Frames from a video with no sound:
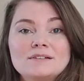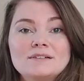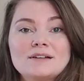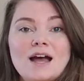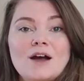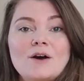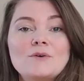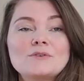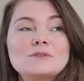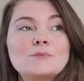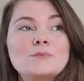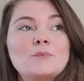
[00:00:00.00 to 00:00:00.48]

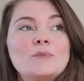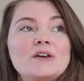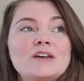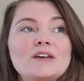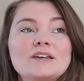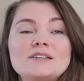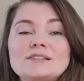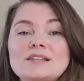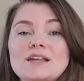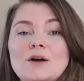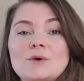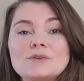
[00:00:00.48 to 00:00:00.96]
I was
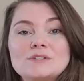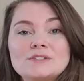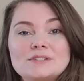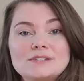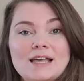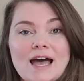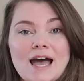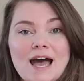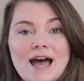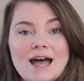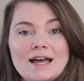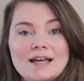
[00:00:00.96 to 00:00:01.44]
pissed, I was
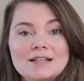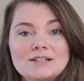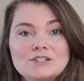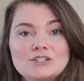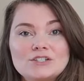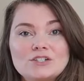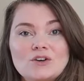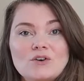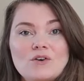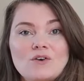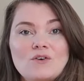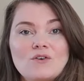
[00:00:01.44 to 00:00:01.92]
sad.
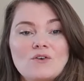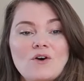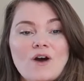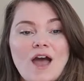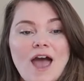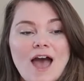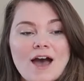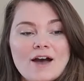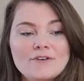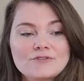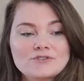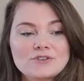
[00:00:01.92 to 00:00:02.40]
So
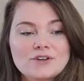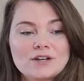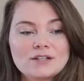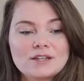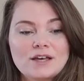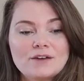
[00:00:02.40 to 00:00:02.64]
after I